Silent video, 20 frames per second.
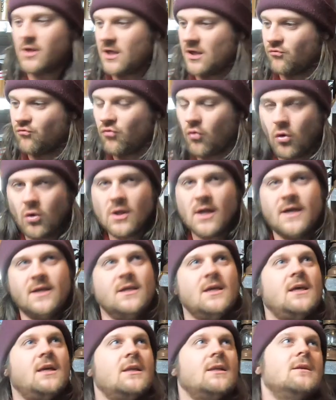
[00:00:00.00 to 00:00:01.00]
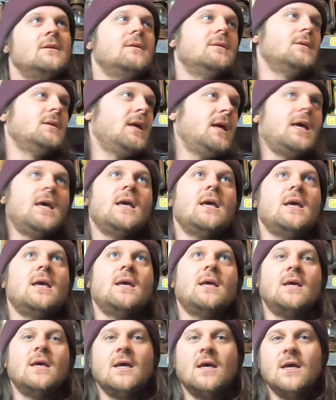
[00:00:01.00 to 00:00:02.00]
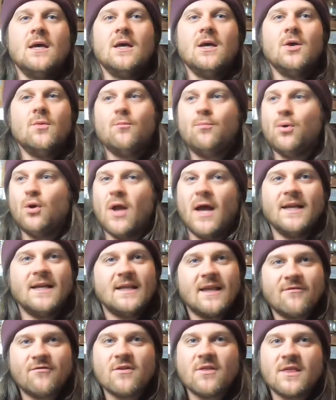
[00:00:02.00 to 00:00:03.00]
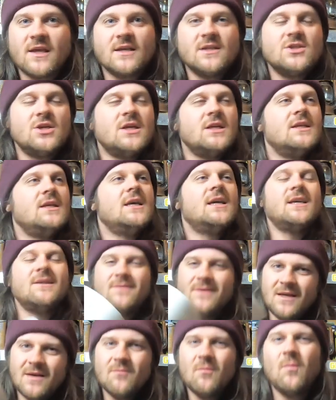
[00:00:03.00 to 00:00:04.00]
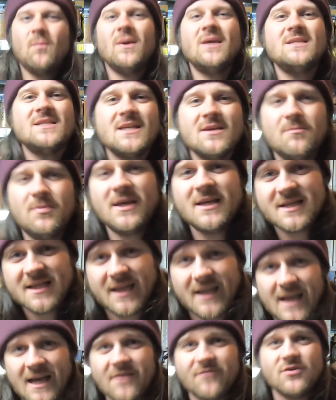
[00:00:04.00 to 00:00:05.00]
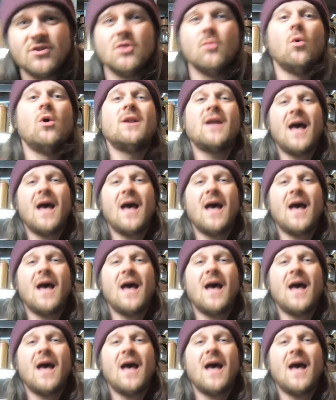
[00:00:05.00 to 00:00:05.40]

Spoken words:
You can roll it, you can put it into different things, you can basically be as creative as you want.